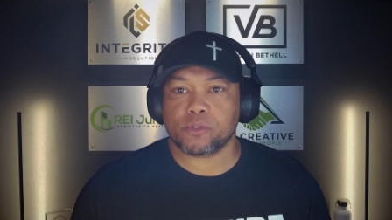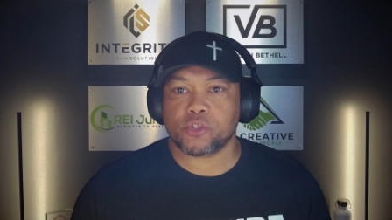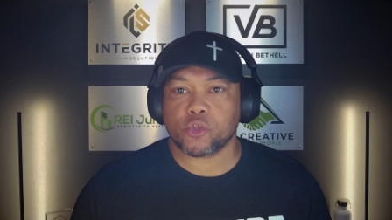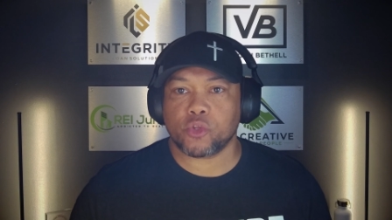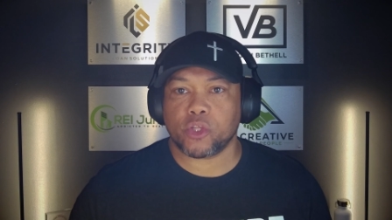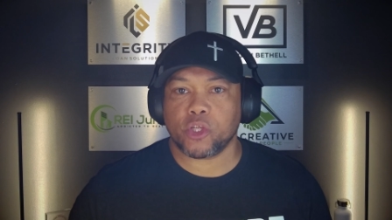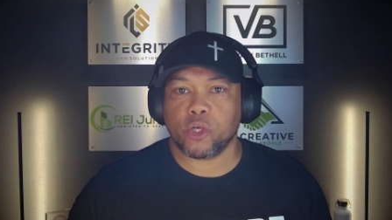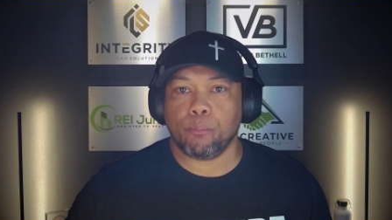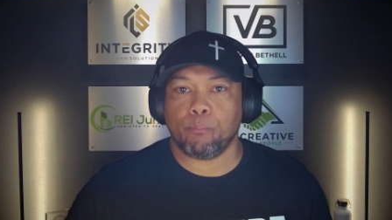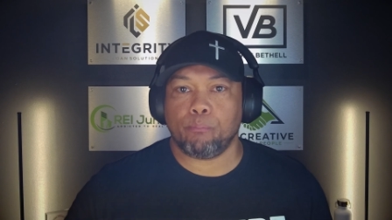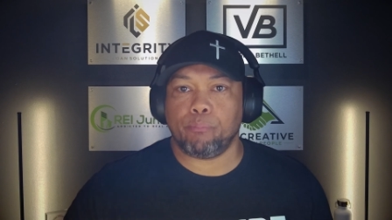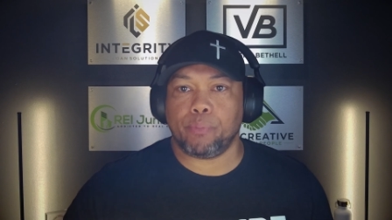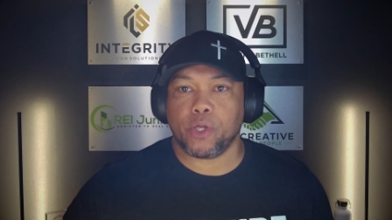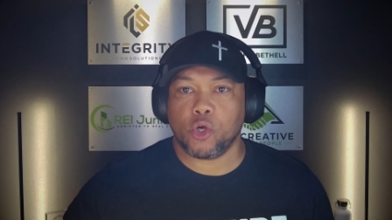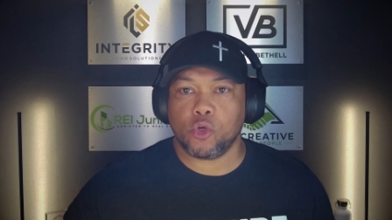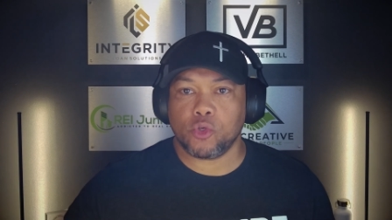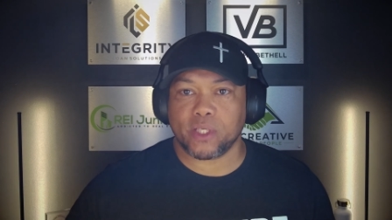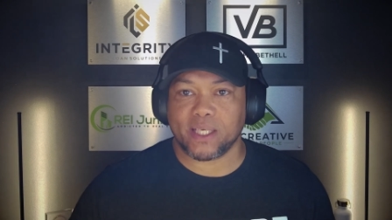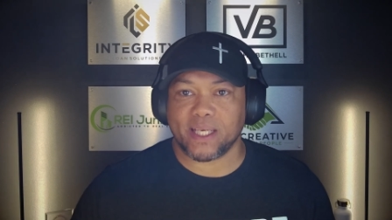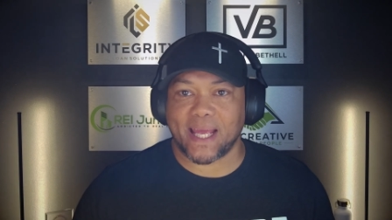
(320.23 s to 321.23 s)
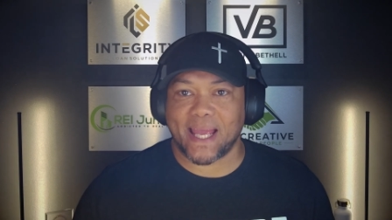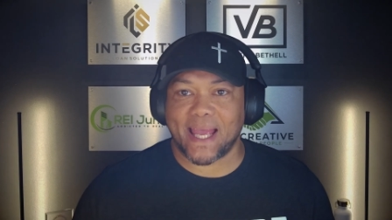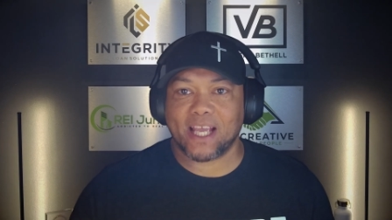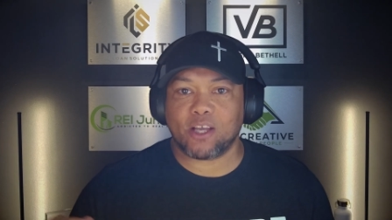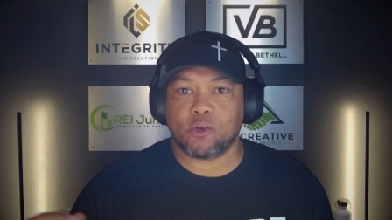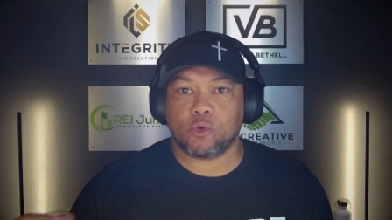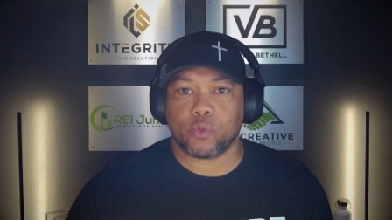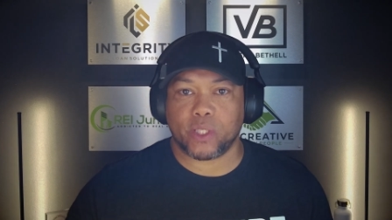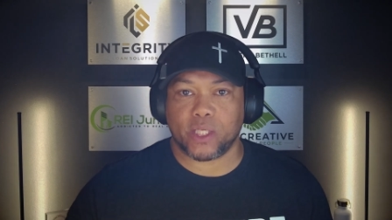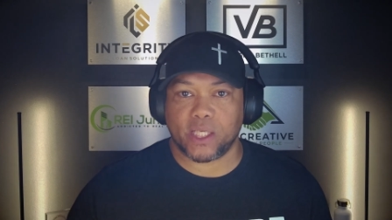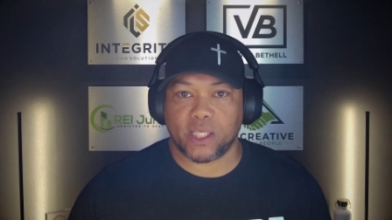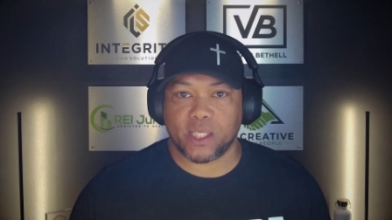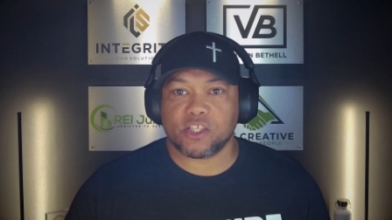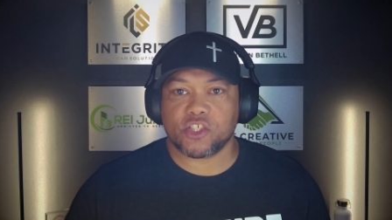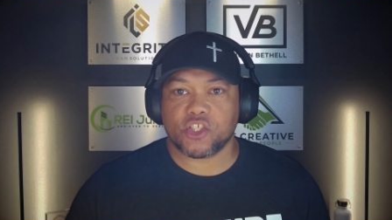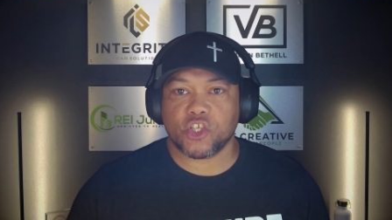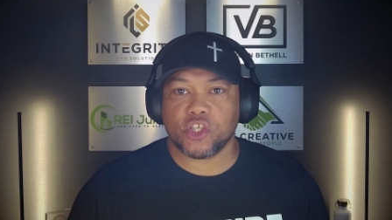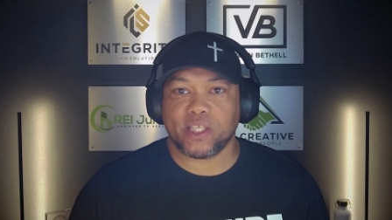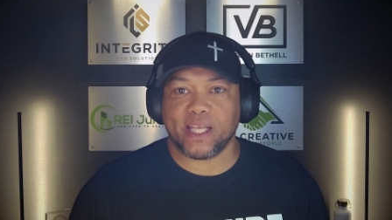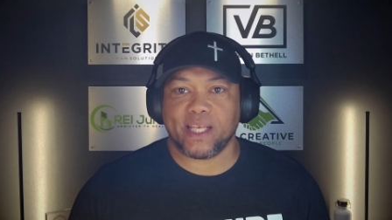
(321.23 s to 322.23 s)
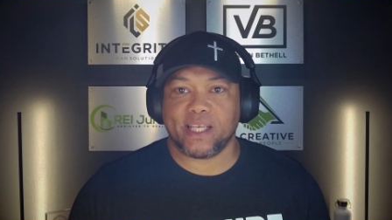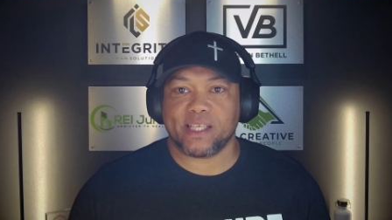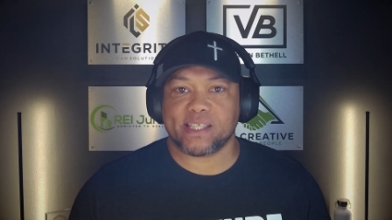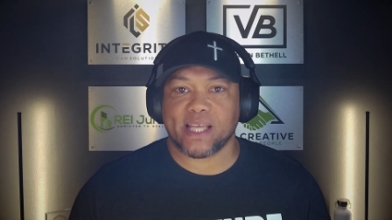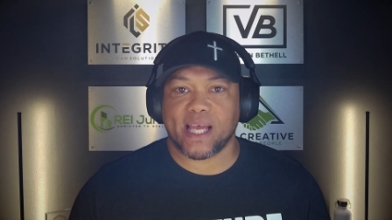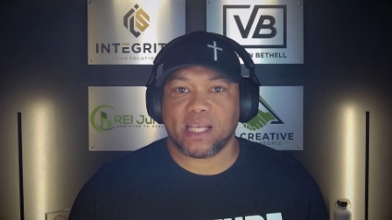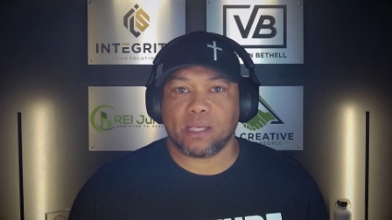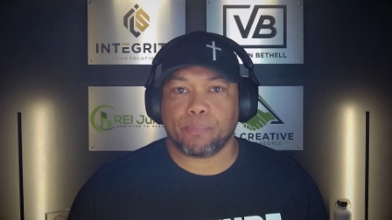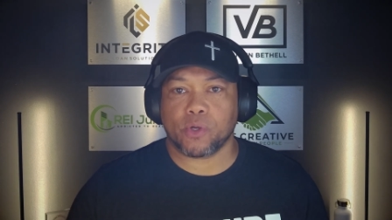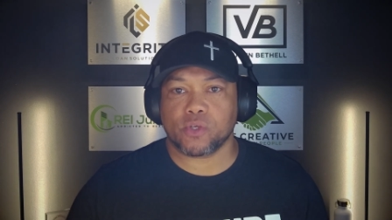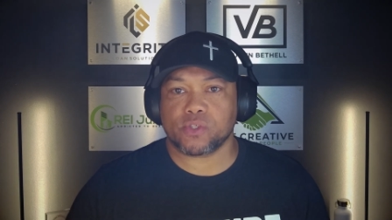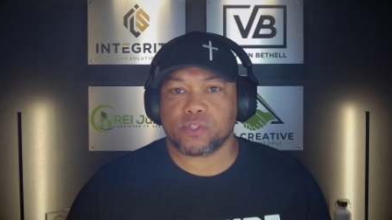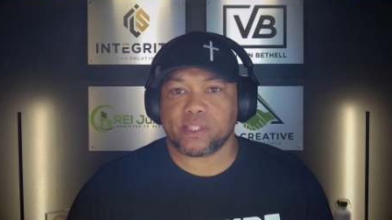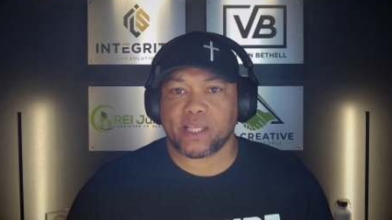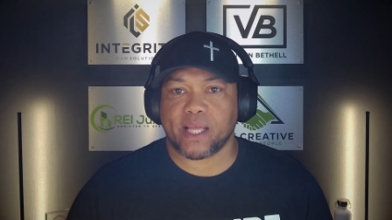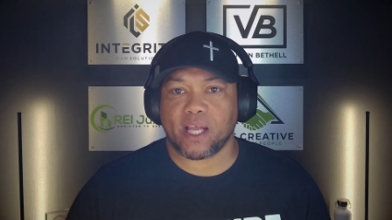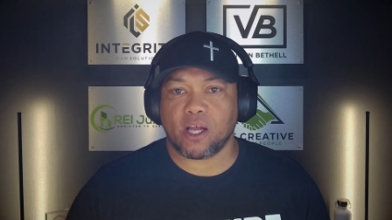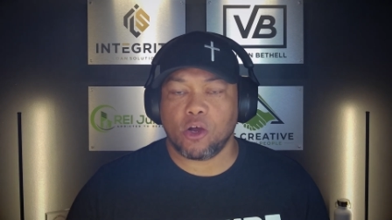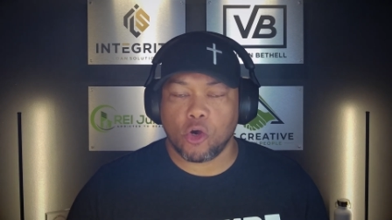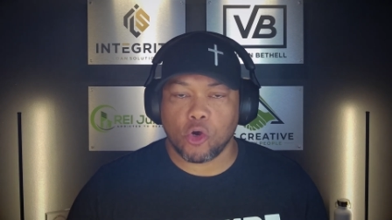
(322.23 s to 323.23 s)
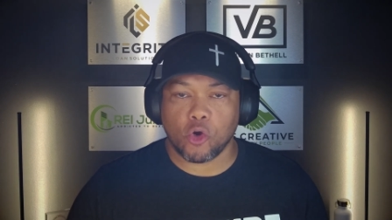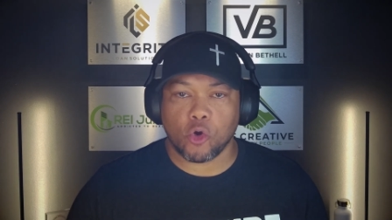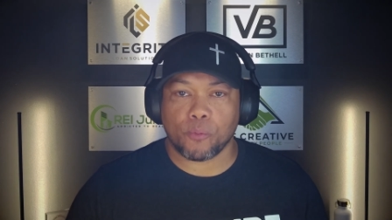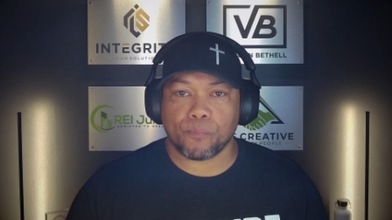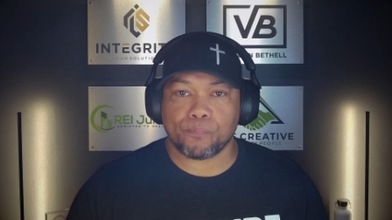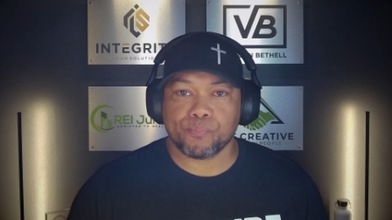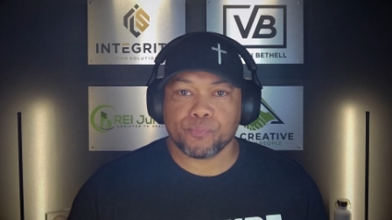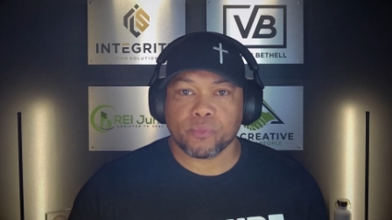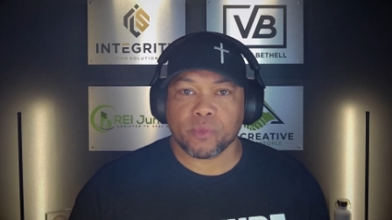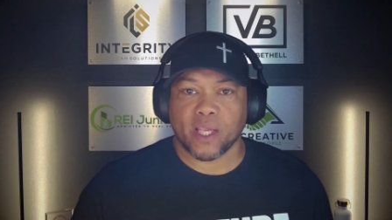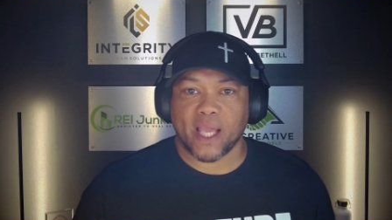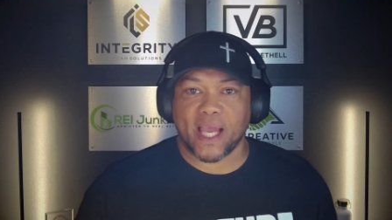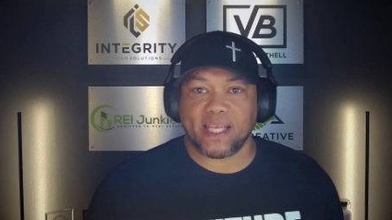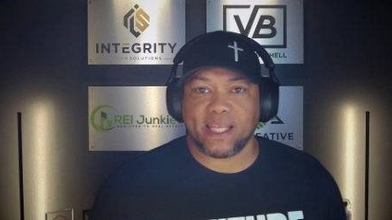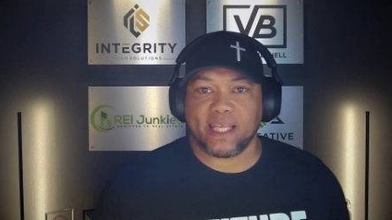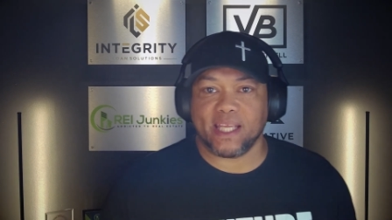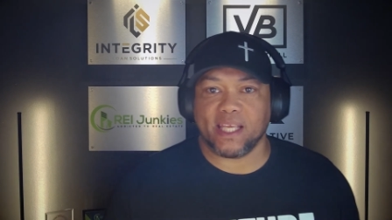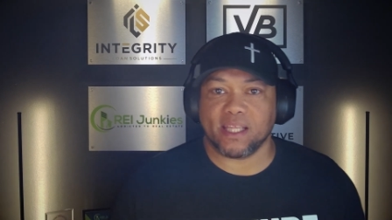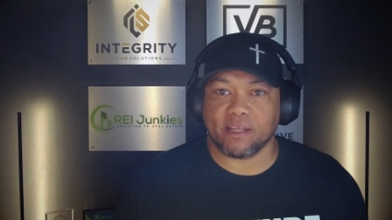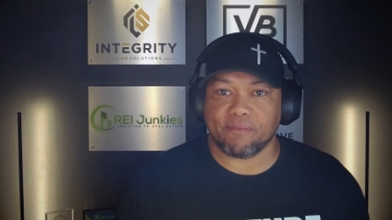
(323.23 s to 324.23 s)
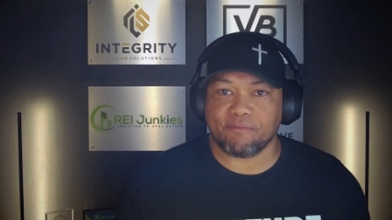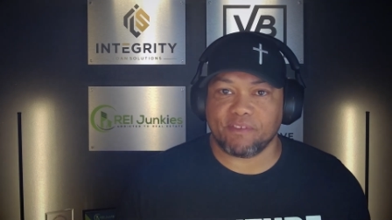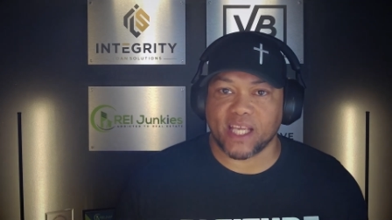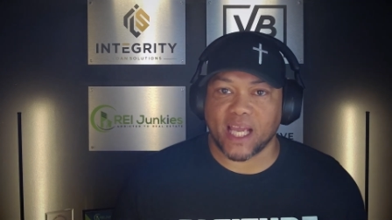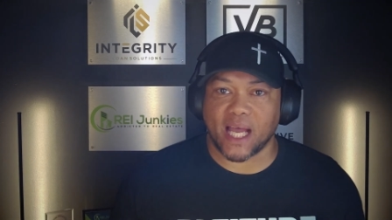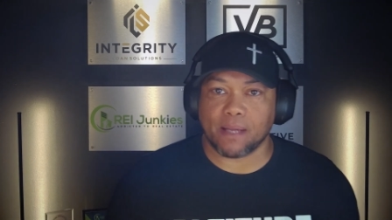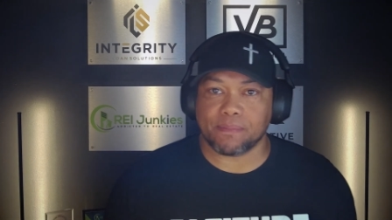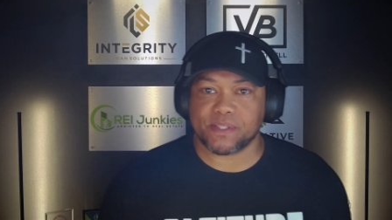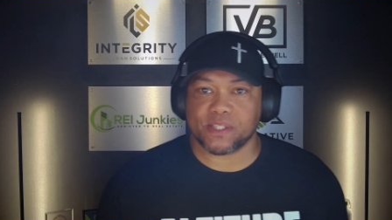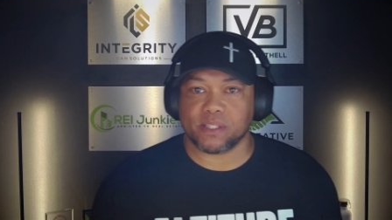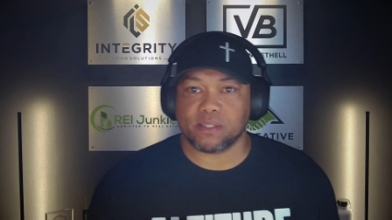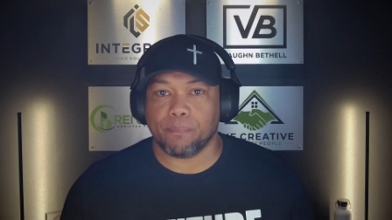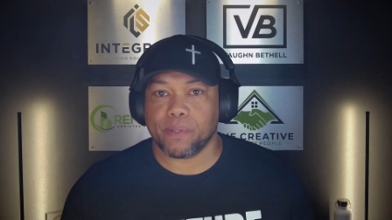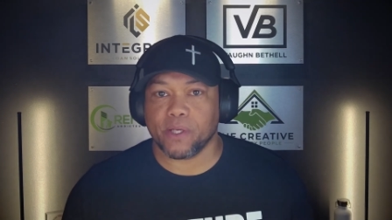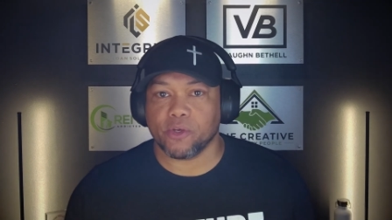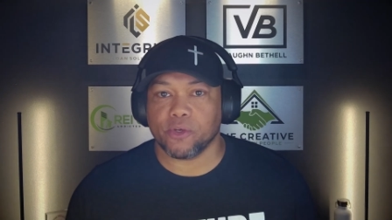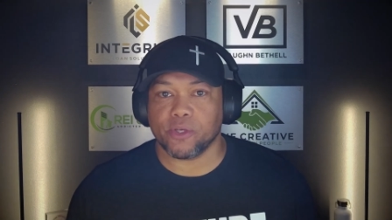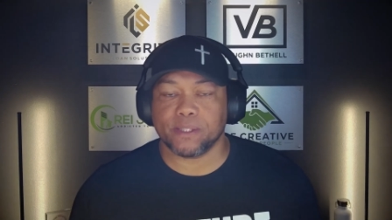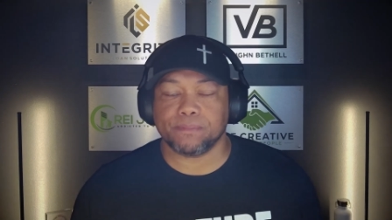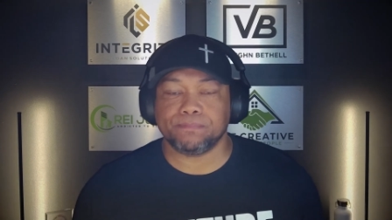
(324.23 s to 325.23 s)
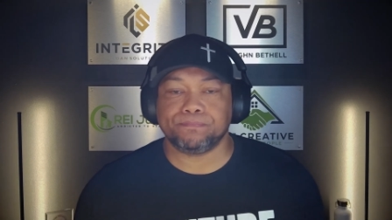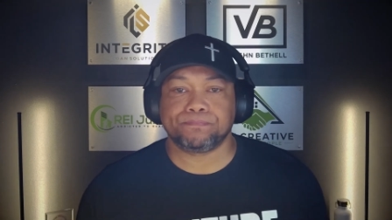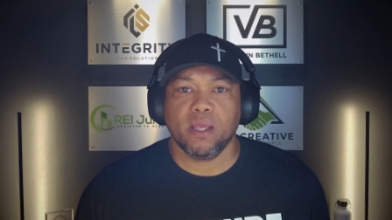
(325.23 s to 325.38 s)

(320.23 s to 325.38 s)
So they're building equity should they decide to purchase that home at the end of the option period.